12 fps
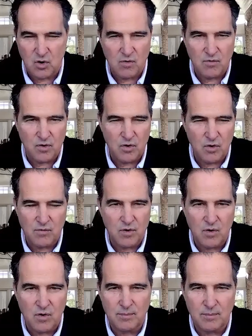over and over
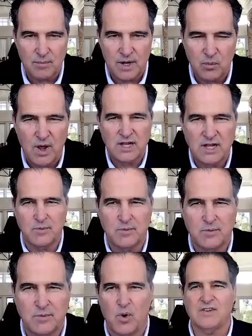and over in many ways but
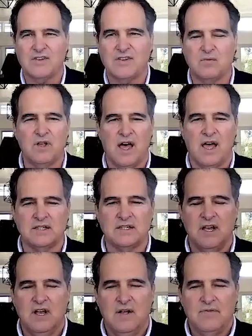we actually realize
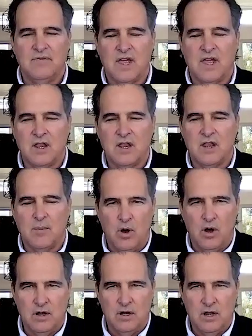that number
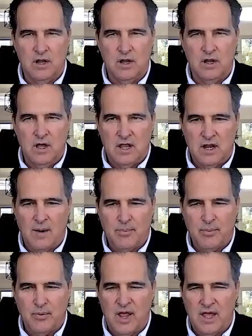one that
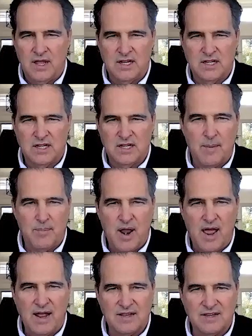not praying is
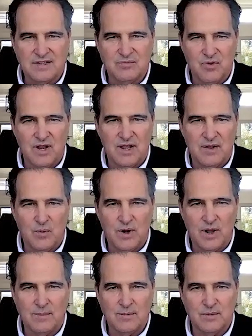malpractice really
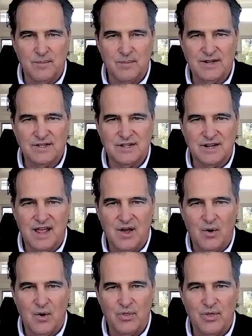when it comes to medicine and
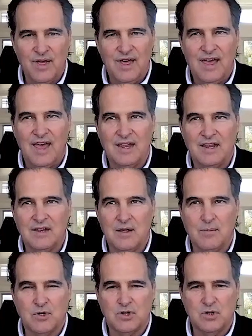health and
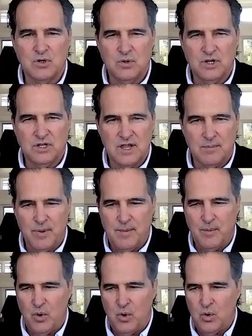number two is that
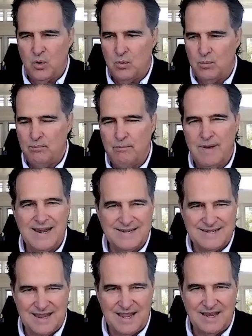people who
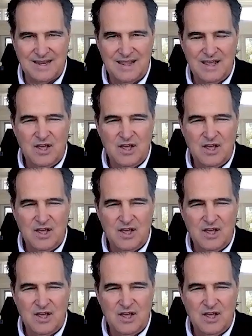meditate